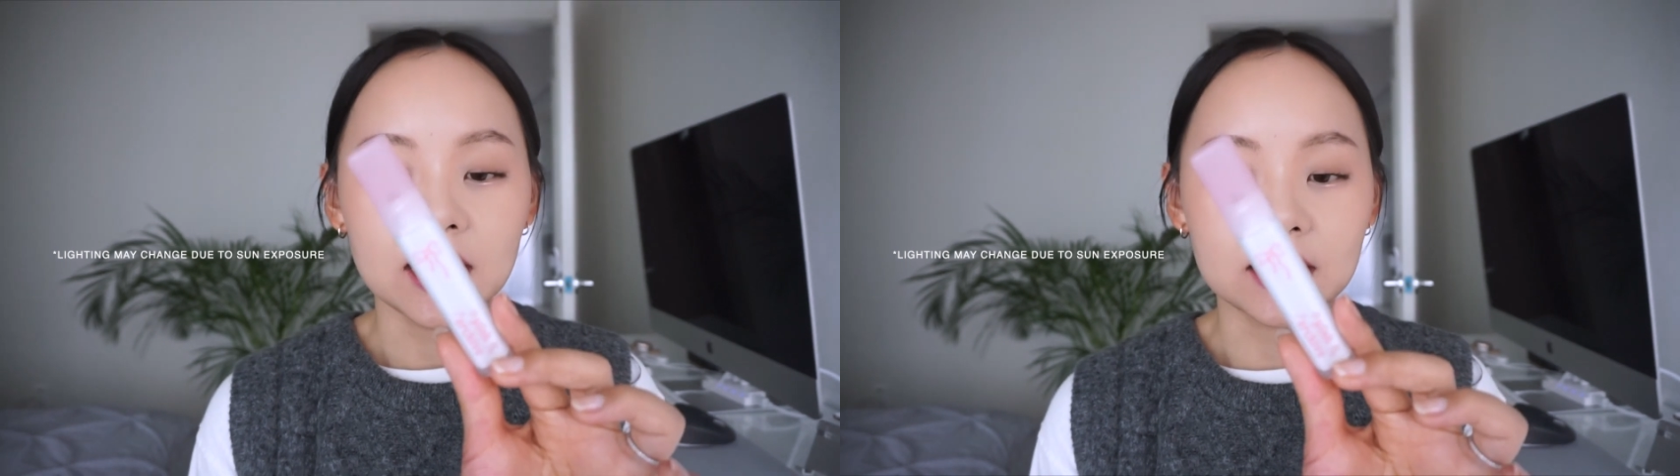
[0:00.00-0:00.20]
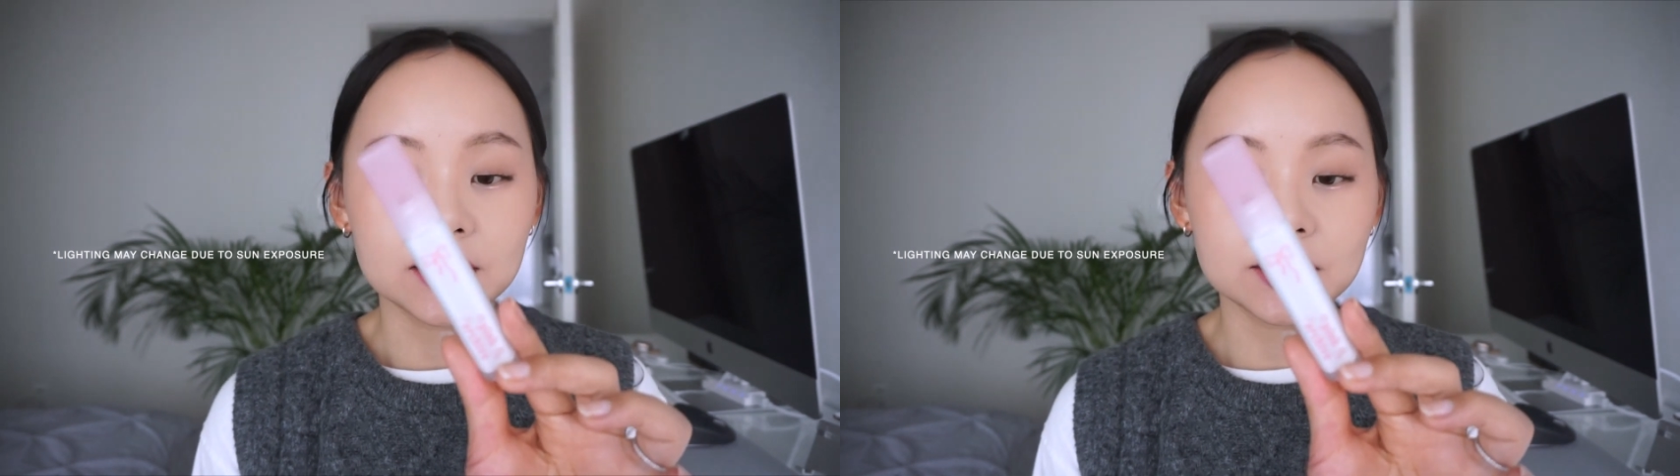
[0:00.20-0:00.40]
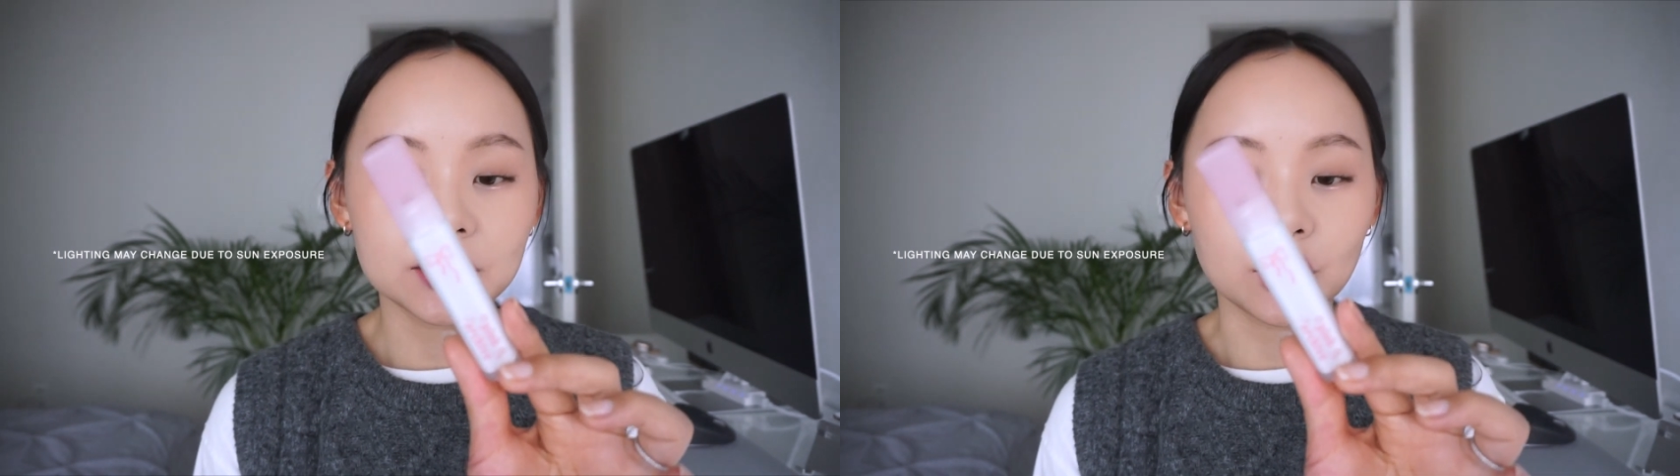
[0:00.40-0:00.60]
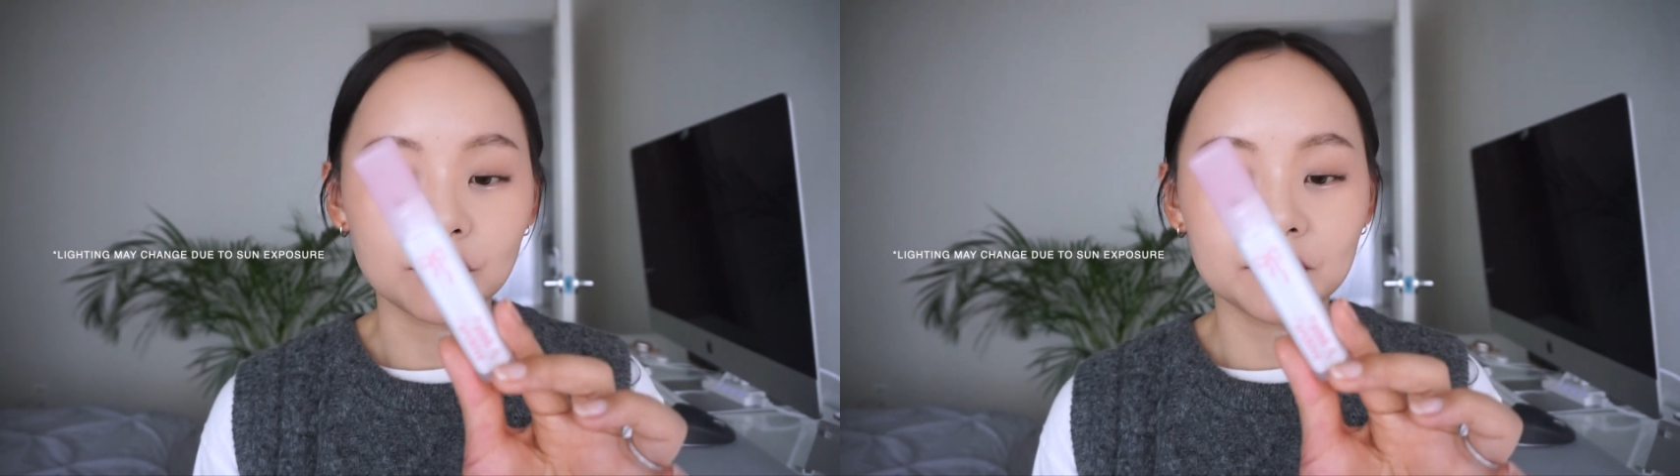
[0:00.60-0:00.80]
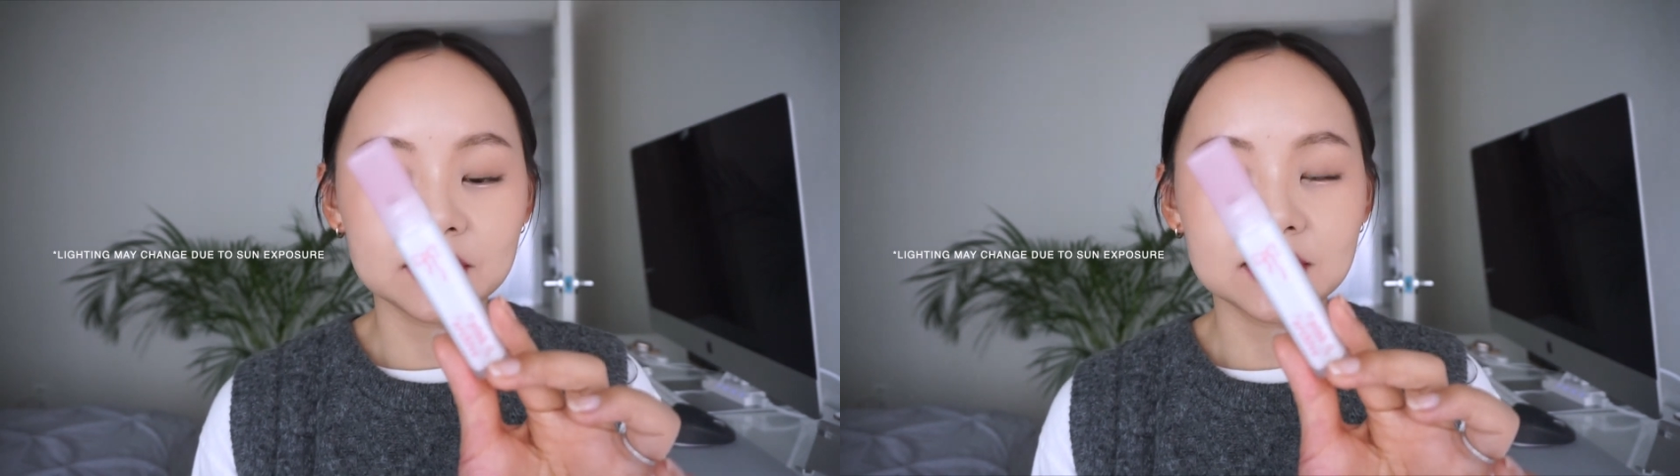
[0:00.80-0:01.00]
It is
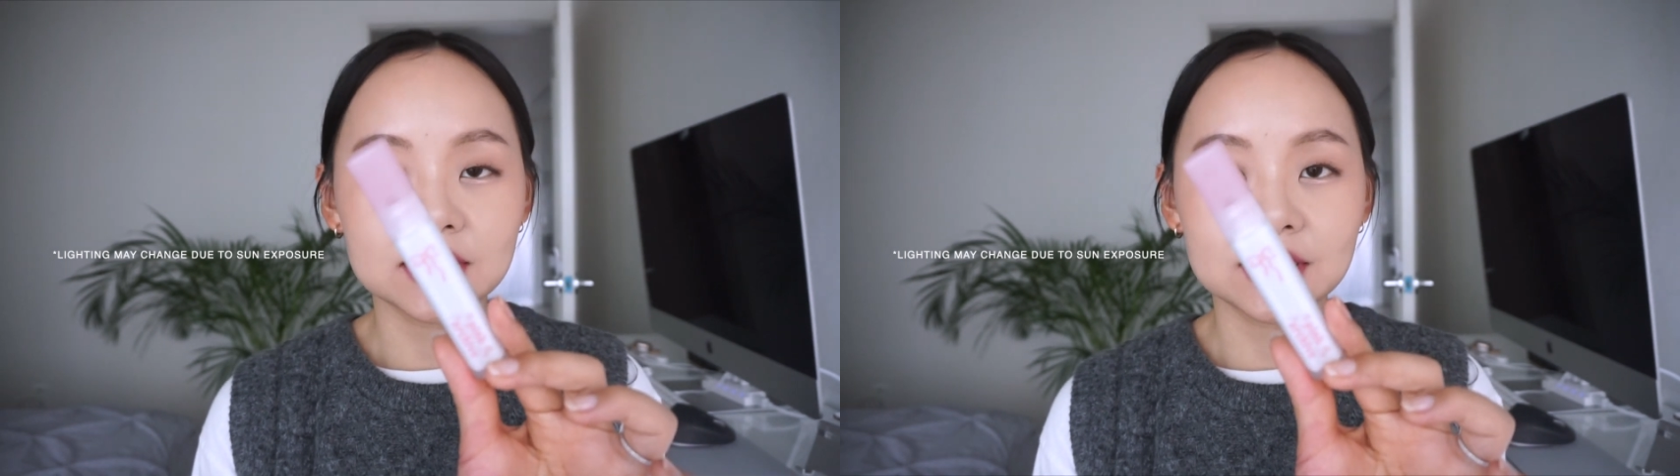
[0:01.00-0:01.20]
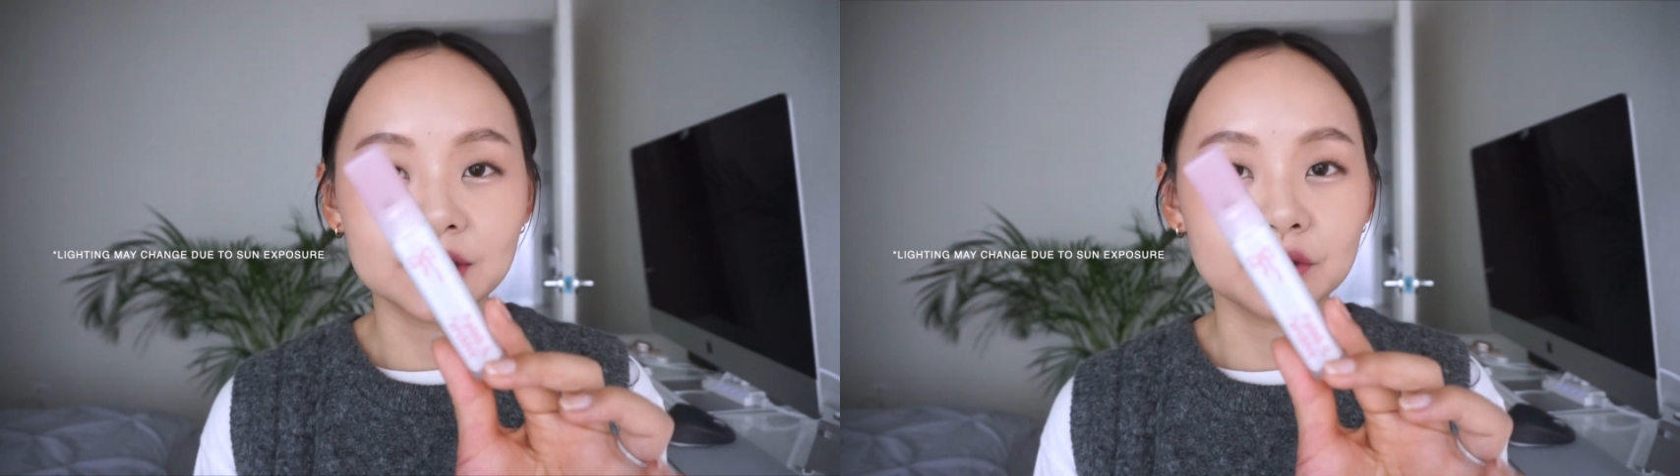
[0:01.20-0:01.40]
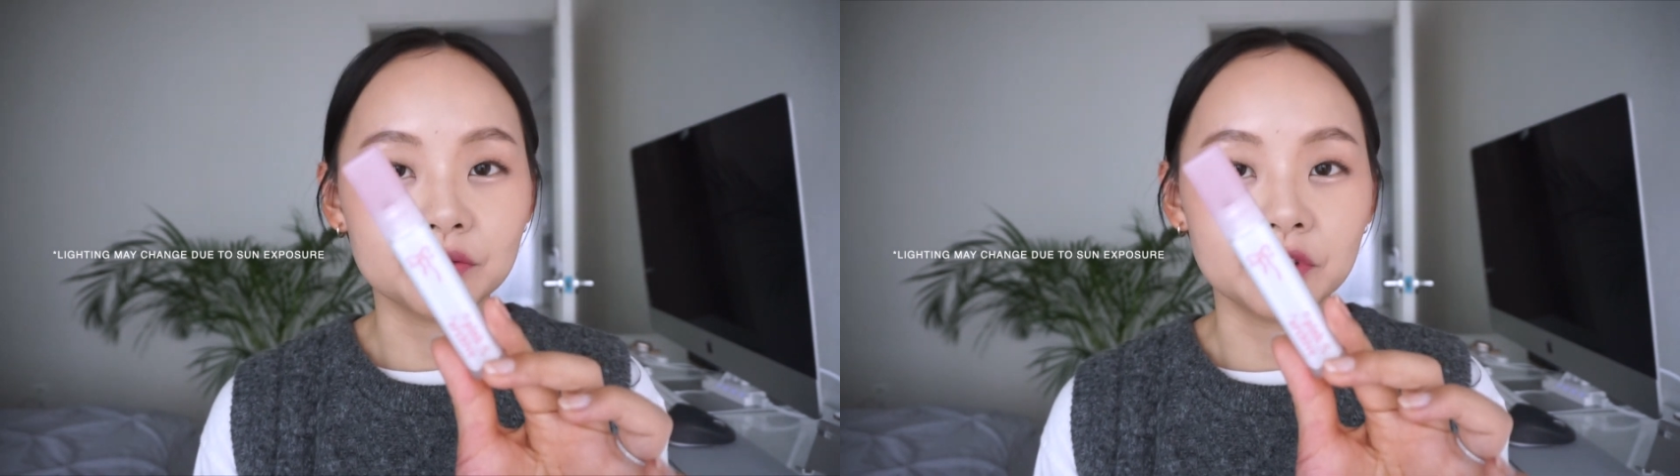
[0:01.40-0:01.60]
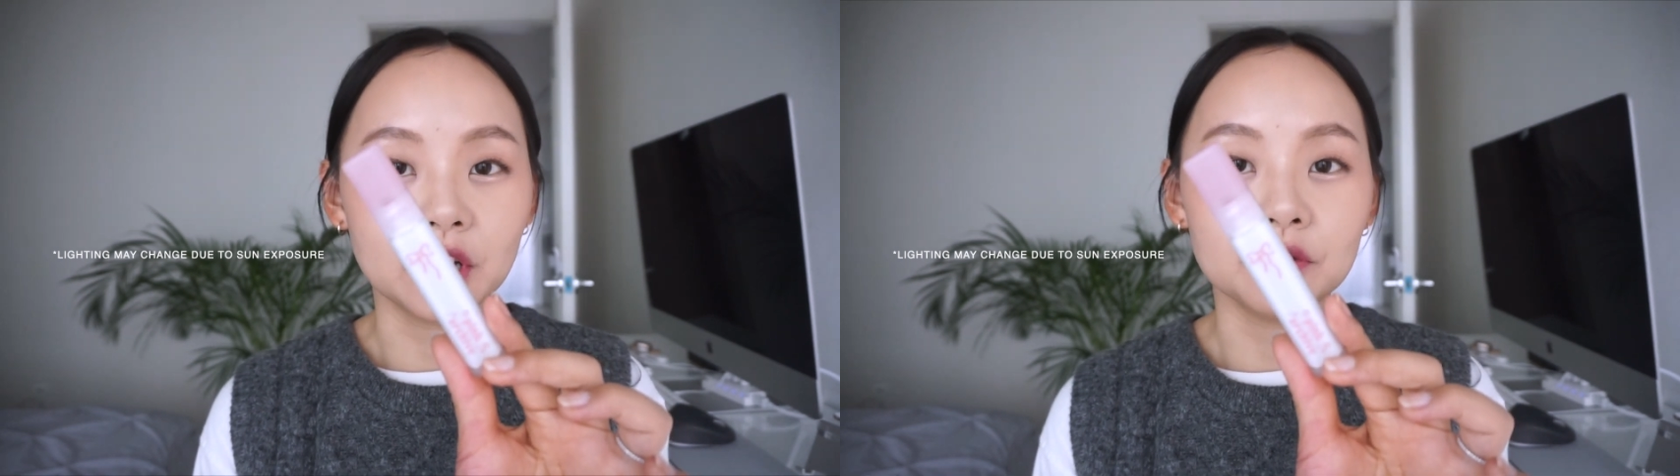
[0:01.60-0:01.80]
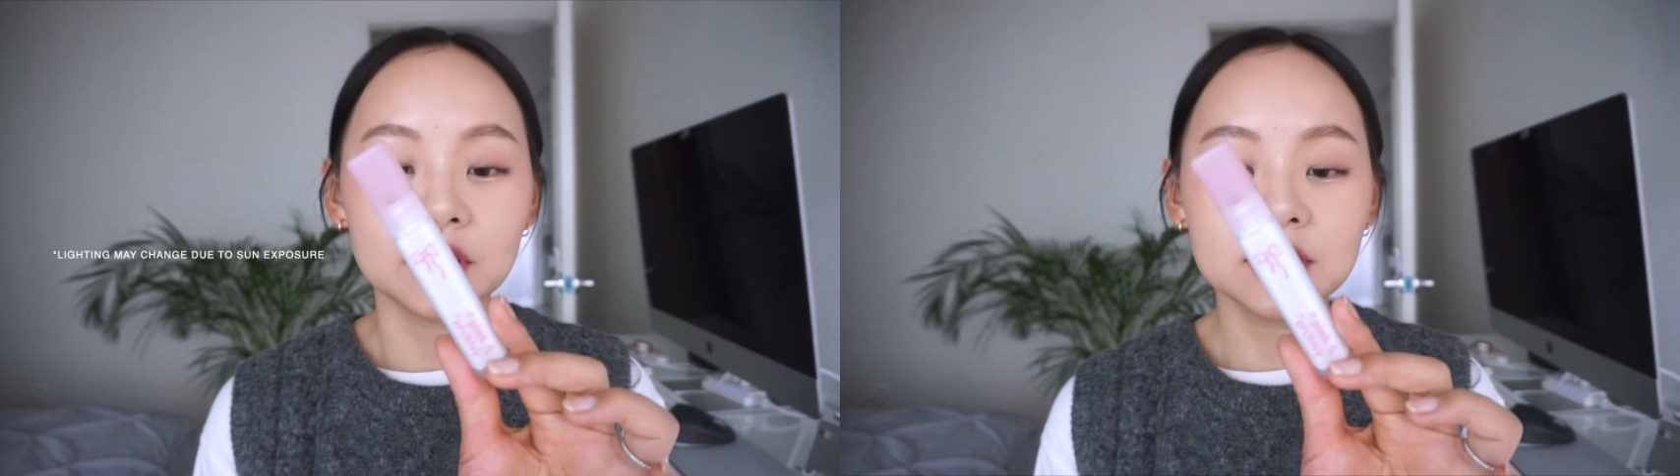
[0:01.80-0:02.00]
their Fixing Tint
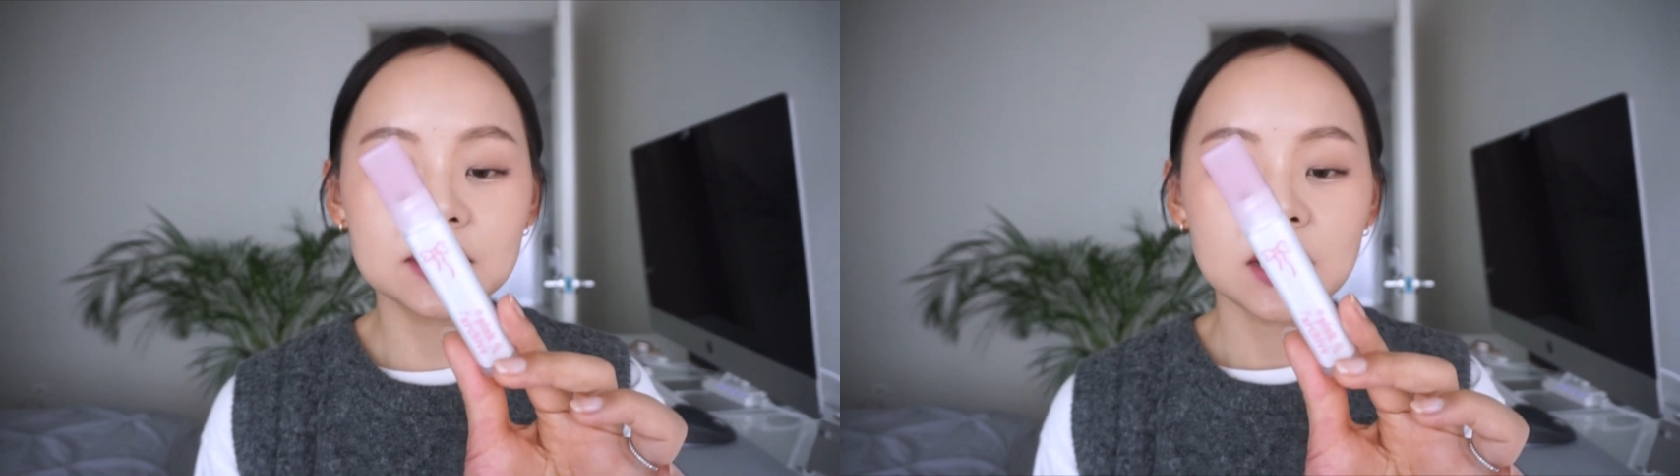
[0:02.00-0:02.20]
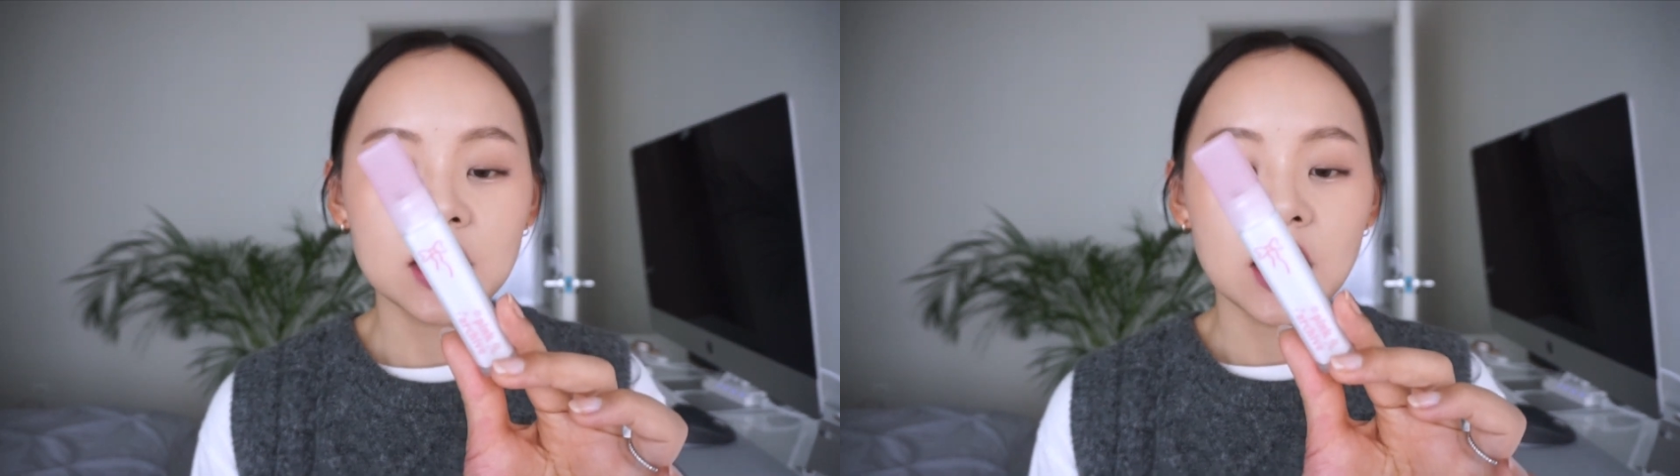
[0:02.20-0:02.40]
Velvet.